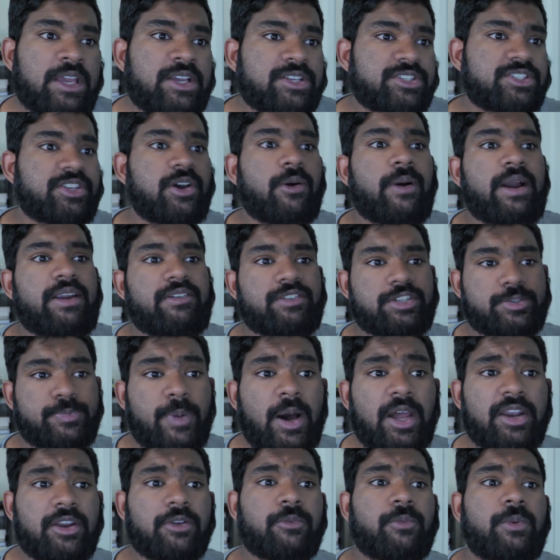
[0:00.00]
So I
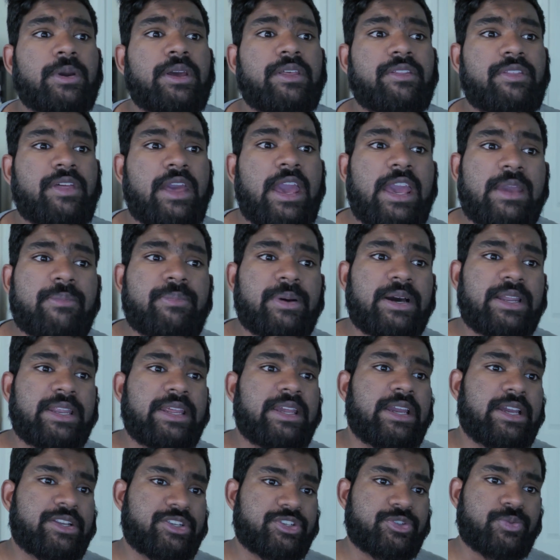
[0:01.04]
responded with, "Hey
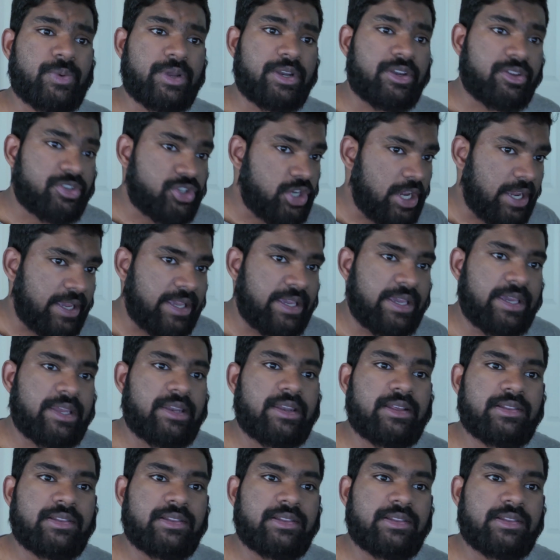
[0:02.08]
buddy, I just wanted to check in.